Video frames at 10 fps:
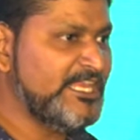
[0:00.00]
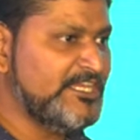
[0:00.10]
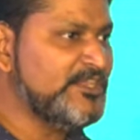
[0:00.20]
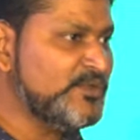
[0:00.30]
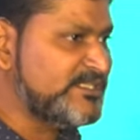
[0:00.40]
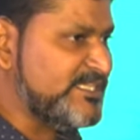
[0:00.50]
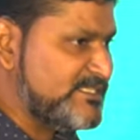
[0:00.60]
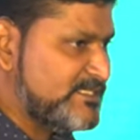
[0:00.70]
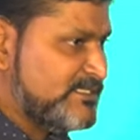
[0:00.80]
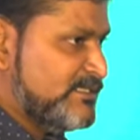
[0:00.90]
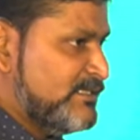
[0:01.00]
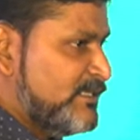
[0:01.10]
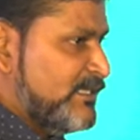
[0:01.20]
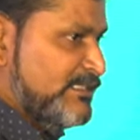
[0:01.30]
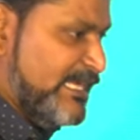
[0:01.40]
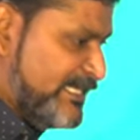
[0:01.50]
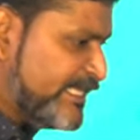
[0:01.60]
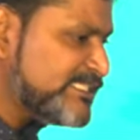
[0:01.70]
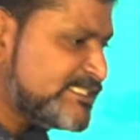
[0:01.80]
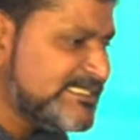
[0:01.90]
He knew this,
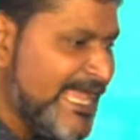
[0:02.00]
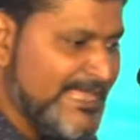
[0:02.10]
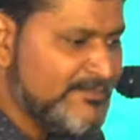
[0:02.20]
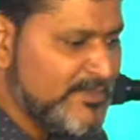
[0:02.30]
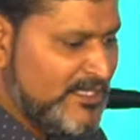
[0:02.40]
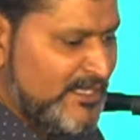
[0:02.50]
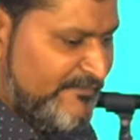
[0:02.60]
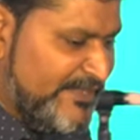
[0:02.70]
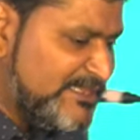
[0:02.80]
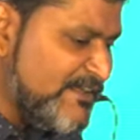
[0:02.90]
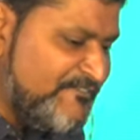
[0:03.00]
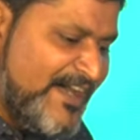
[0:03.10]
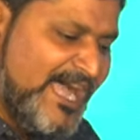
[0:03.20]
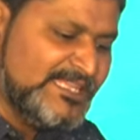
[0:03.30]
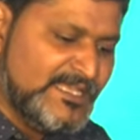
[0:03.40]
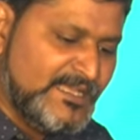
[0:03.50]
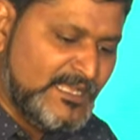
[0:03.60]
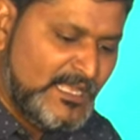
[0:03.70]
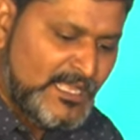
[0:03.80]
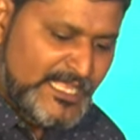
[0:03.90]
that his time with the
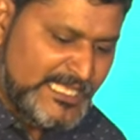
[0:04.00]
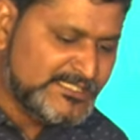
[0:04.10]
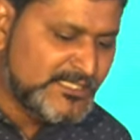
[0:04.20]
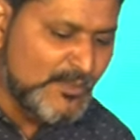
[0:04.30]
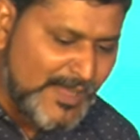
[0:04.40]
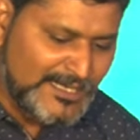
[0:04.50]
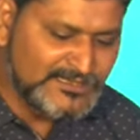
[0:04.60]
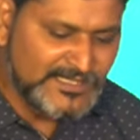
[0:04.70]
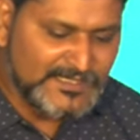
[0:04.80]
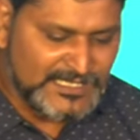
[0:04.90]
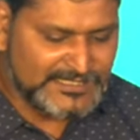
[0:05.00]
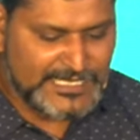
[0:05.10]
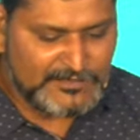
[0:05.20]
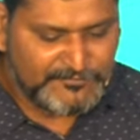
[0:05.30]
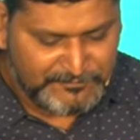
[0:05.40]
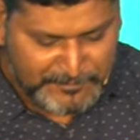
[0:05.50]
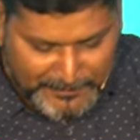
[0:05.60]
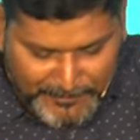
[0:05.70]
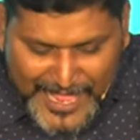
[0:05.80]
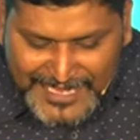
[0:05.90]
Father is the one thing that can
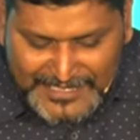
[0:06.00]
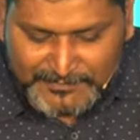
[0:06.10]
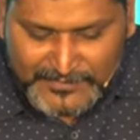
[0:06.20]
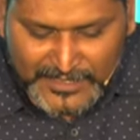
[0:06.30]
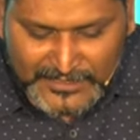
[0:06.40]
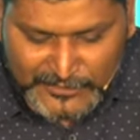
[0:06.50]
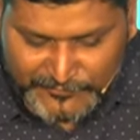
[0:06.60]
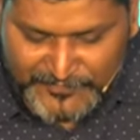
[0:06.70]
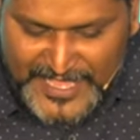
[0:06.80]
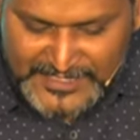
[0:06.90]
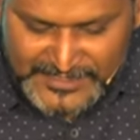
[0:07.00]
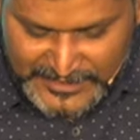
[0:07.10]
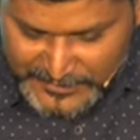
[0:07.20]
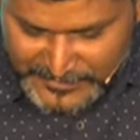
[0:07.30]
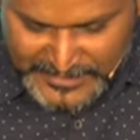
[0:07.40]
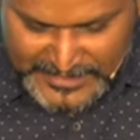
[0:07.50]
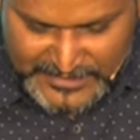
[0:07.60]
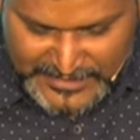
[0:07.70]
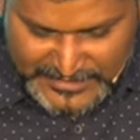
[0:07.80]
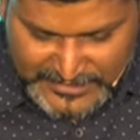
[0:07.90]
prepare him to face his,
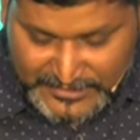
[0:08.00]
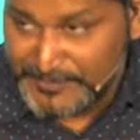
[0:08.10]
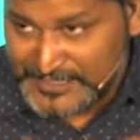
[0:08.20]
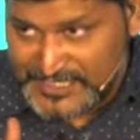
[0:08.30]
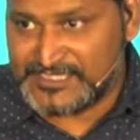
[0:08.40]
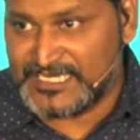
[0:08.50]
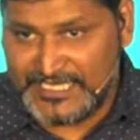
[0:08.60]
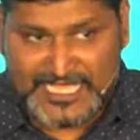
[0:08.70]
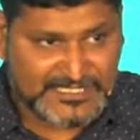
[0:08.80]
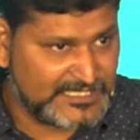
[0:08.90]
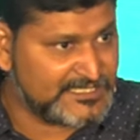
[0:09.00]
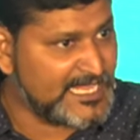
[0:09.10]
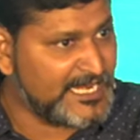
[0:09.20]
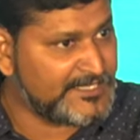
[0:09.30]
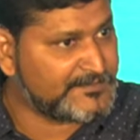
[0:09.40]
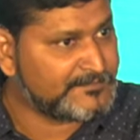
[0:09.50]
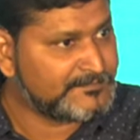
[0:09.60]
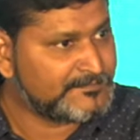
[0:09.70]
his, his, the business that he has in his hand.